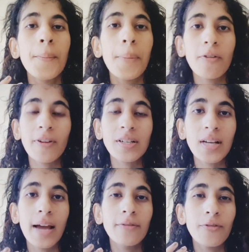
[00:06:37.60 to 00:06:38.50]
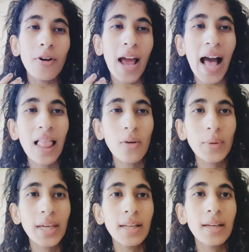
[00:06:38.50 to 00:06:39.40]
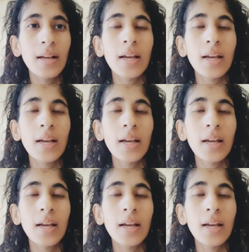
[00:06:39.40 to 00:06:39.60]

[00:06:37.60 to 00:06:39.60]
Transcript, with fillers: perfect time for halloween